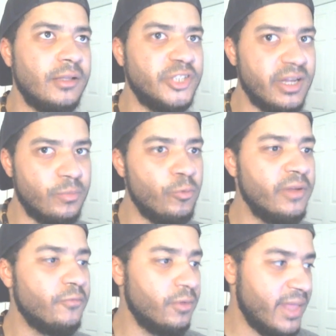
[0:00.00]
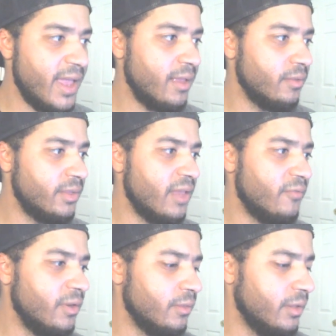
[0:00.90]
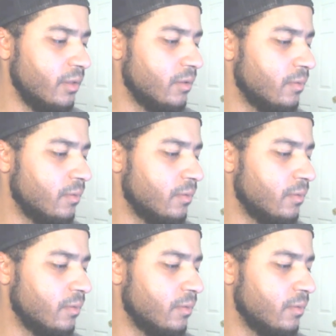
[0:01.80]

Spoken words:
checkpoint for that, definitely.